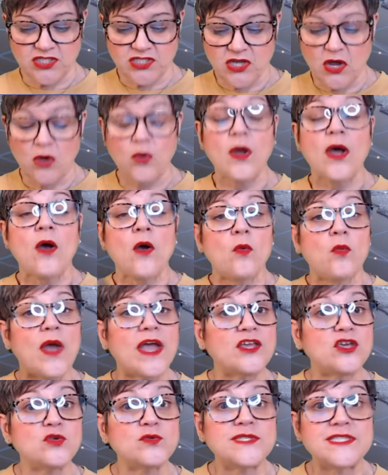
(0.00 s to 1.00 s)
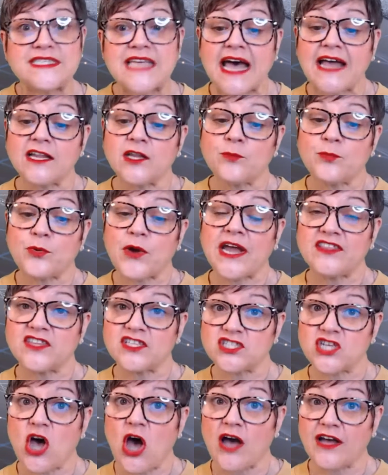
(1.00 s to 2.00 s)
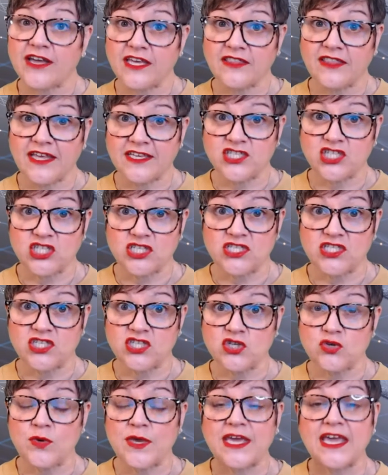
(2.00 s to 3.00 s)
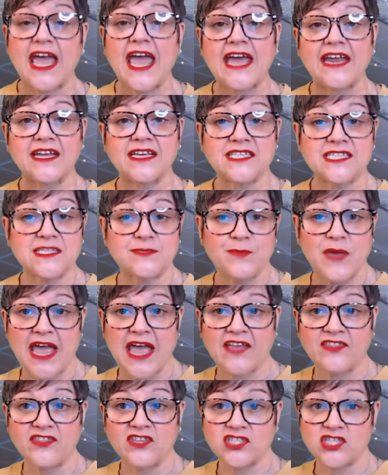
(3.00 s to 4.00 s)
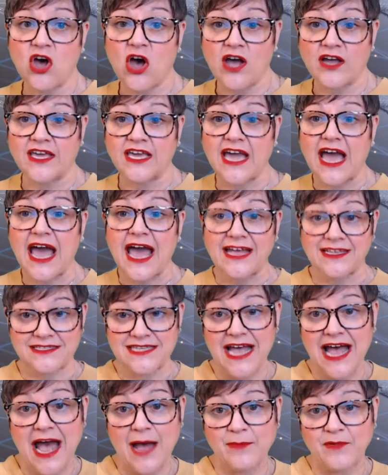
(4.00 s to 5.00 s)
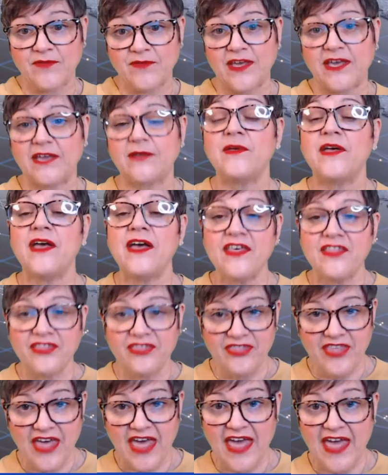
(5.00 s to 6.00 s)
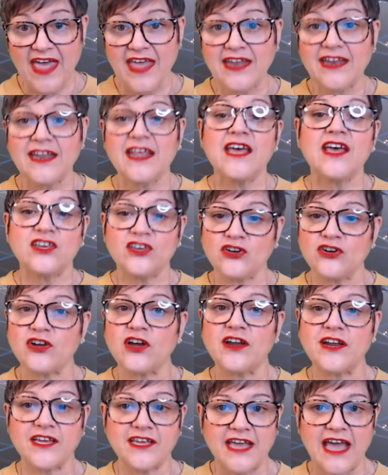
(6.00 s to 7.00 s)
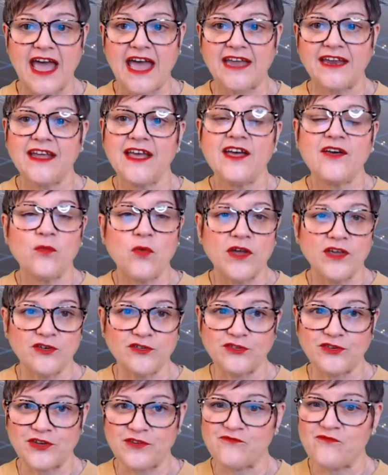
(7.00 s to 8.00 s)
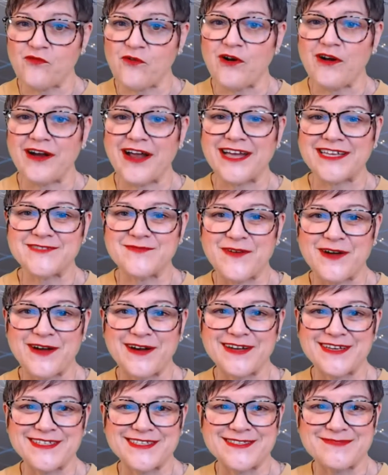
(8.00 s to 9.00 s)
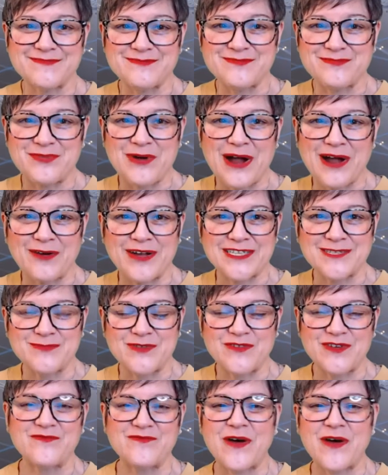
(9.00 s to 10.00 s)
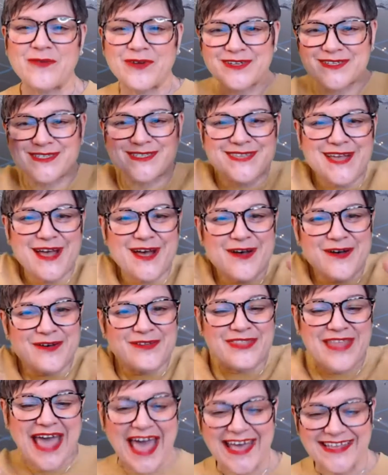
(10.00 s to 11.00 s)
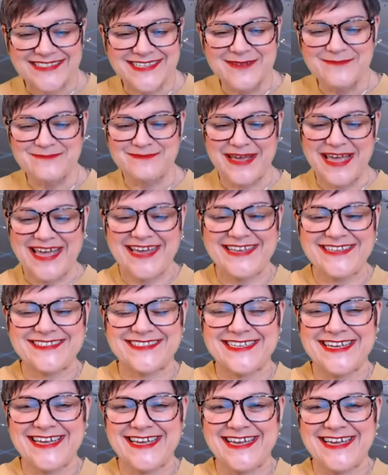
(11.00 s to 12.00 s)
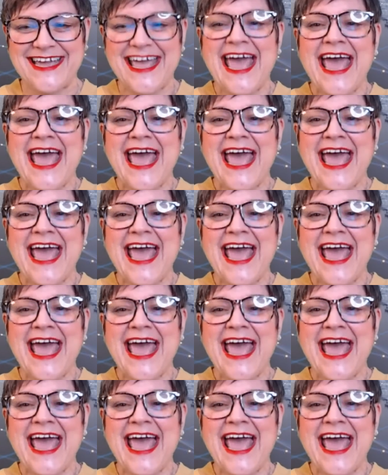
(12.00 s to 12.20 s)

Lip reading: So when you celebrate the talking that she's doing and expand the talking on top of it, then you're going to get what you're looking for as far as progress moving forward. So that's amazing.